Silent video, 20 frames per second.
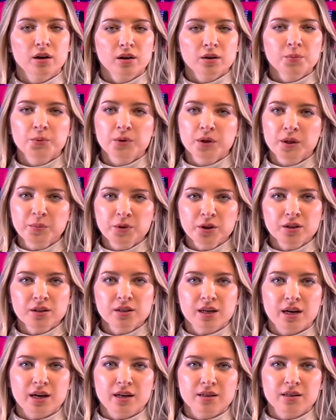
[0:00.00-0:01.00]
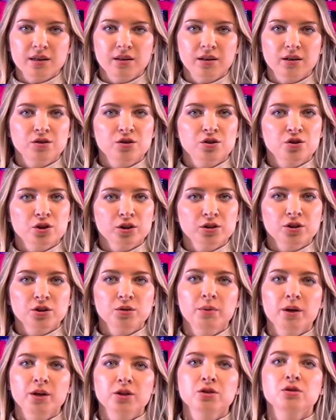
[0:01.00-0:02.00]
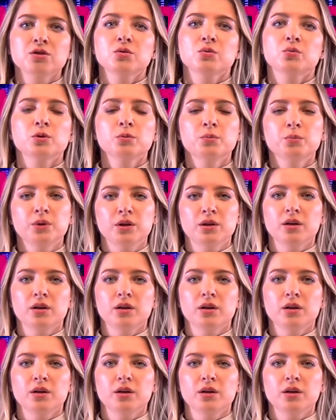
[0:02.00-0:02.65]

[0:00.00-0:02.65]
The Premier says that stricter measures will be